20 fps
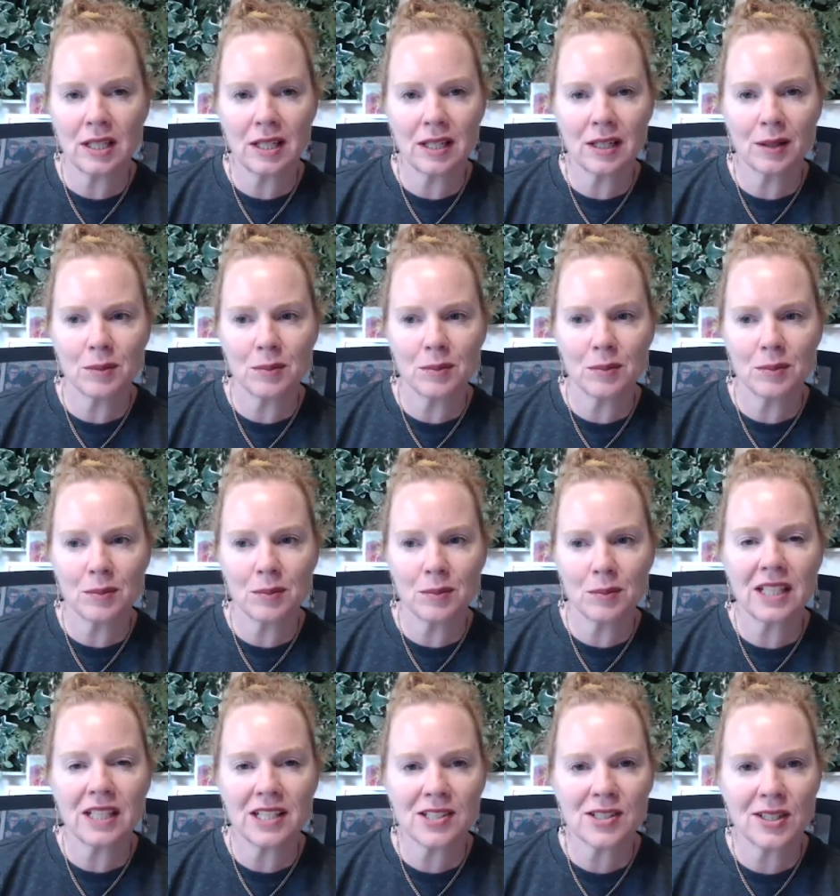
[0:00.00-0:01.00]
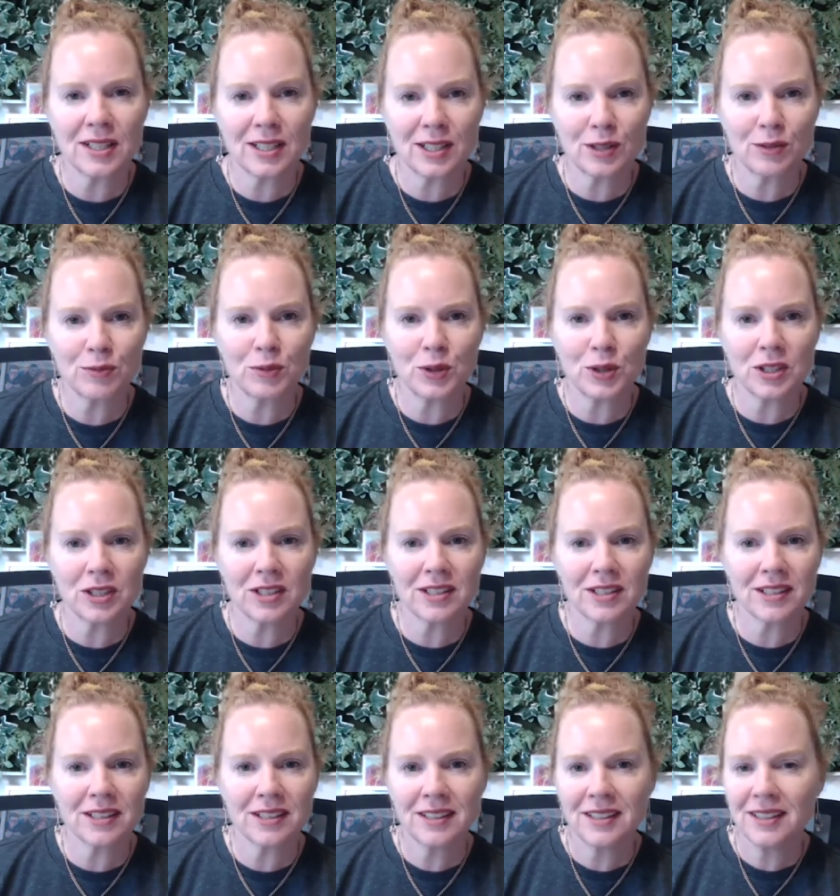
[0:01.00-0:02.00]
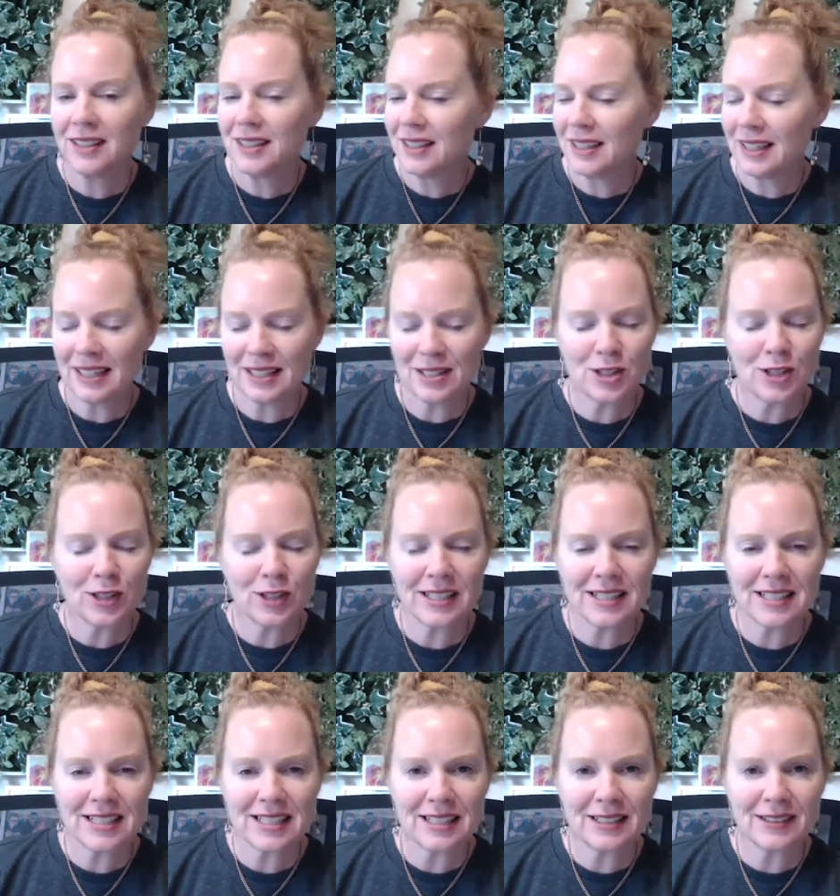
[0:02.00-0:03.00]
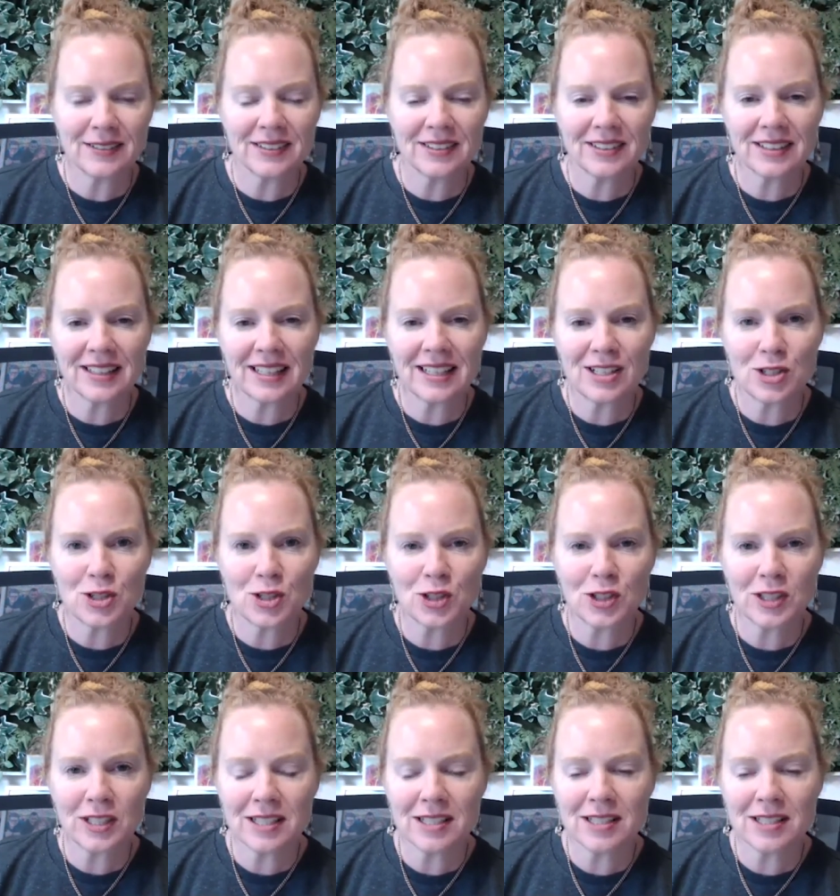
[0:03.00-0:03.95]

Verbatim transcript: And I'm really excited for you to as you continue along that journey.